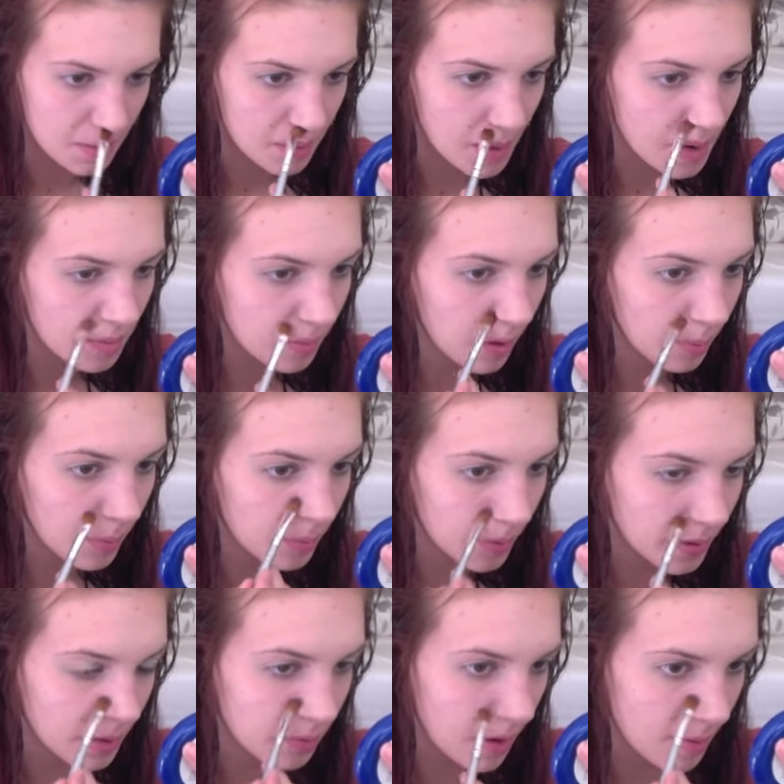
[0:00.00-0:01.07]
And
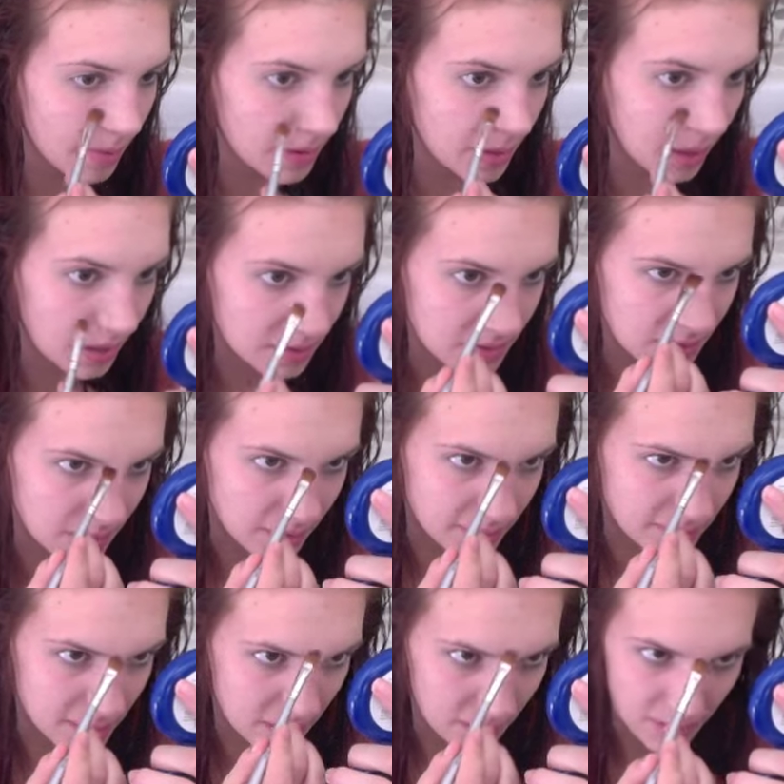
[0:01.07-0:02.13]
really rub in the concealer
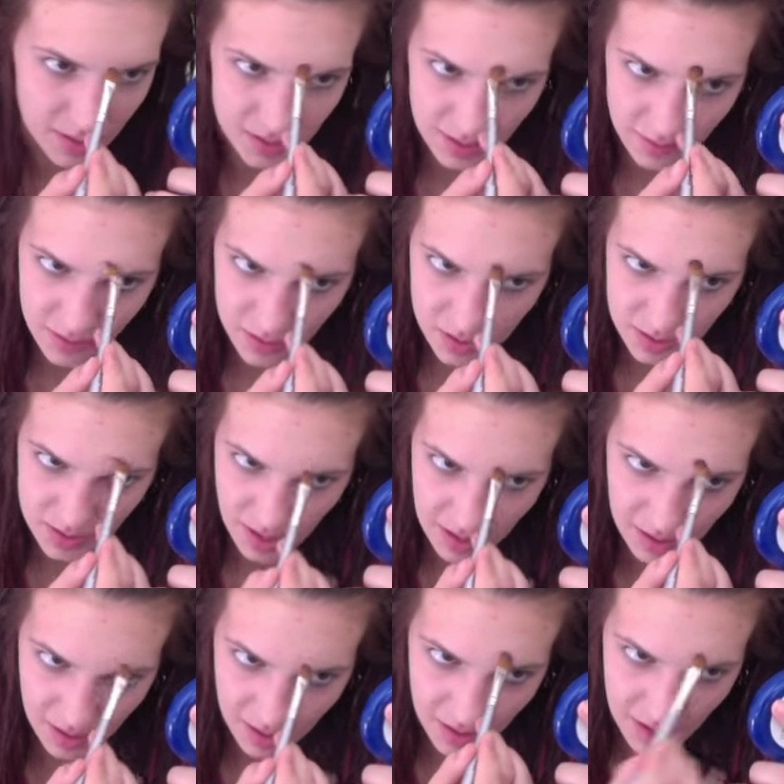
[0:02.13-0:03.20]
too, because if you just kind
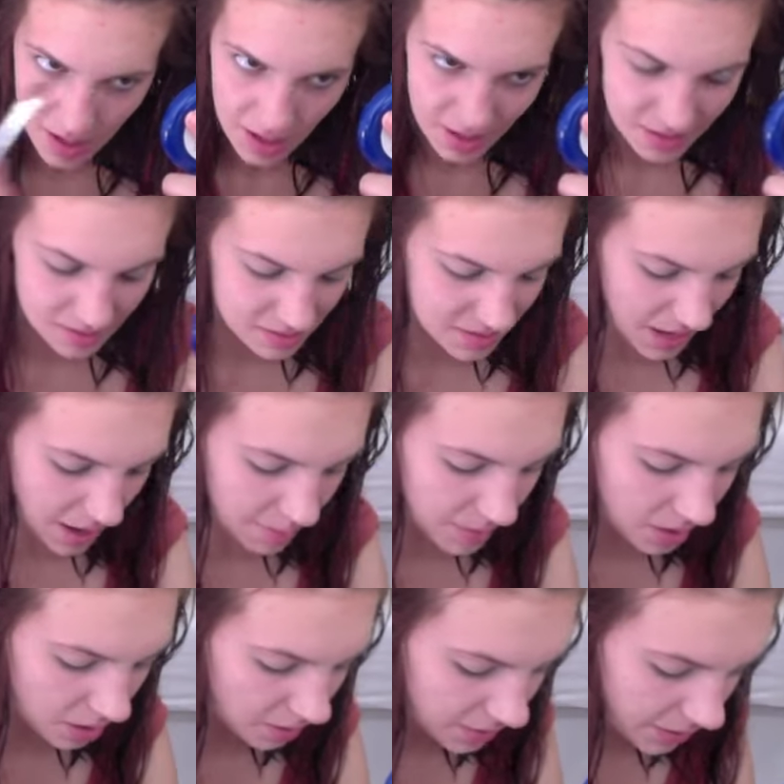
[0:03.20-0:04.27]
of dab it
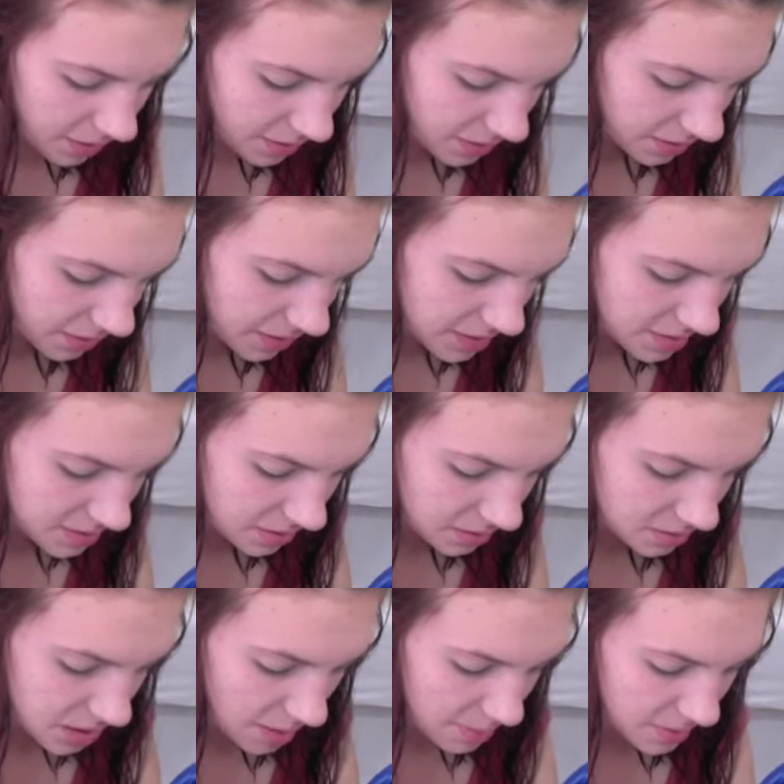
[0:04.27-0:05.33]
on there and then let it sit on
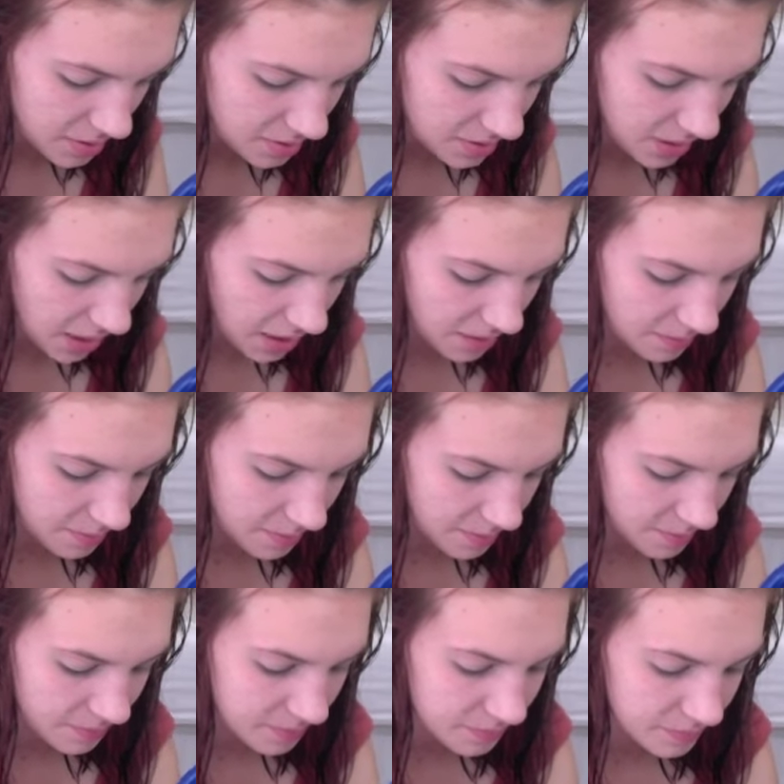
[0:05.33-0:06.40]
top of your skin,
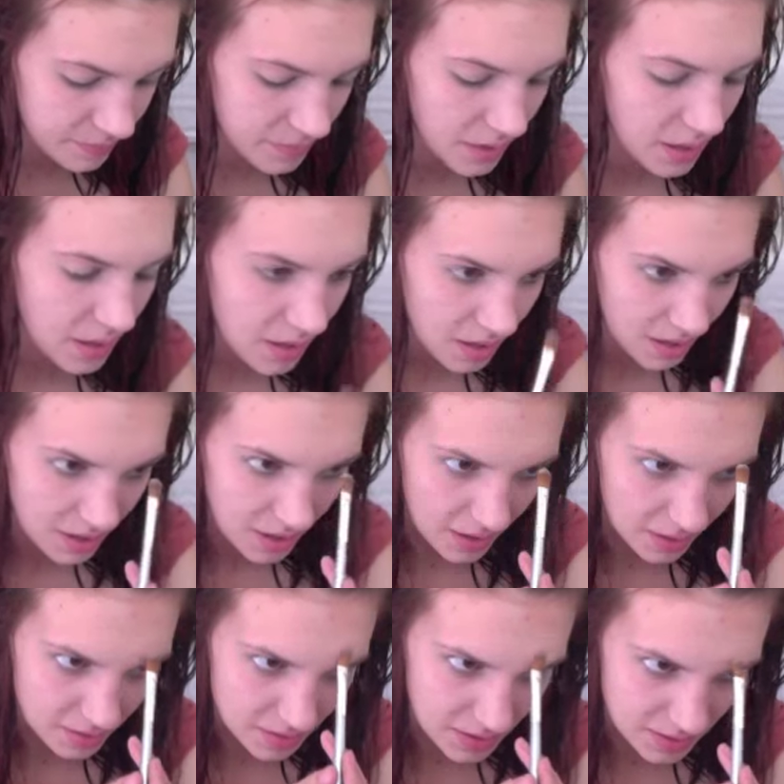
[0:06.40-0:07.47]
it
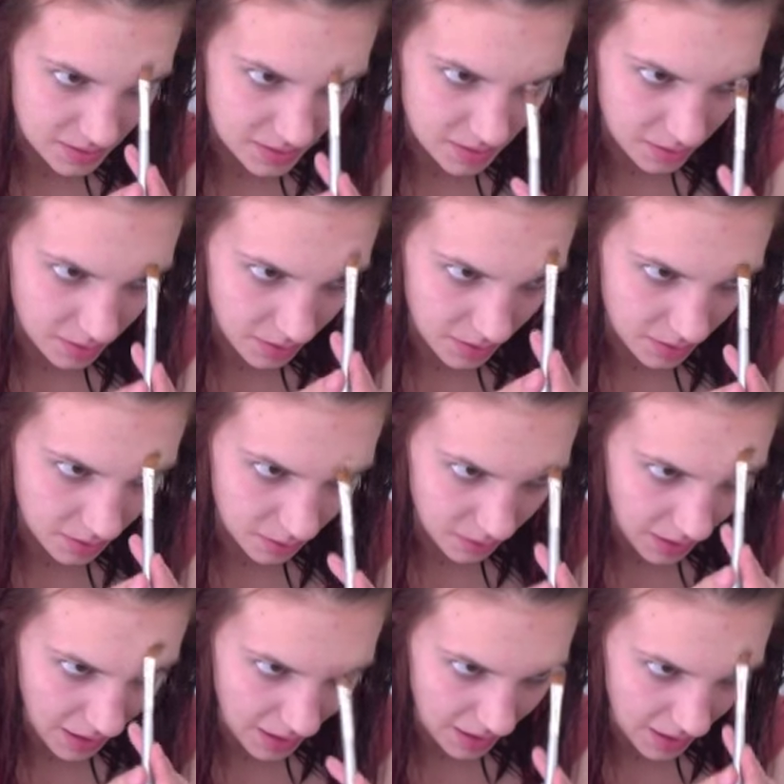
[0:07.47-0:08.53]
tends to look a little
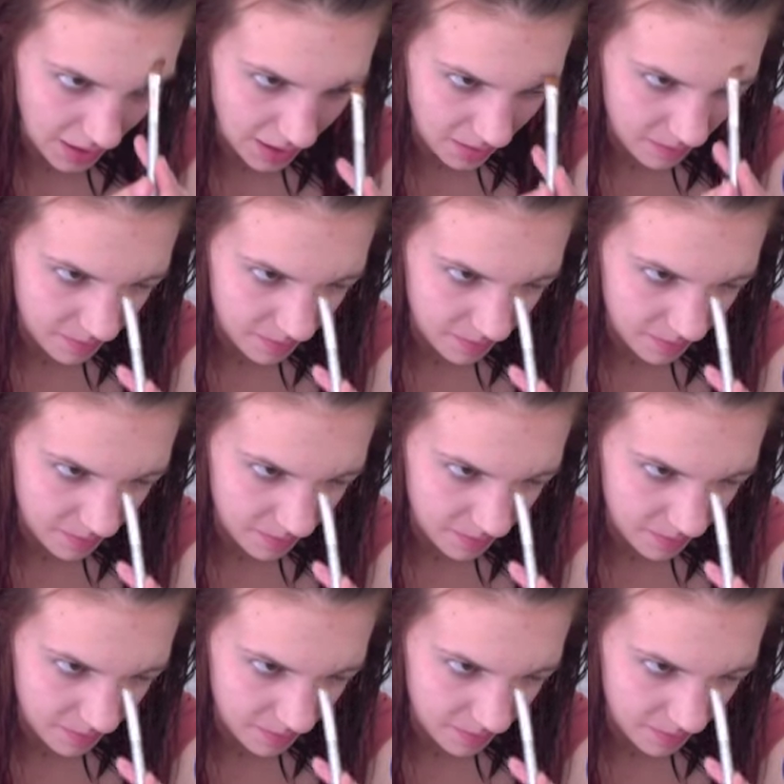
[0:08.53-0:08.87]
cakey.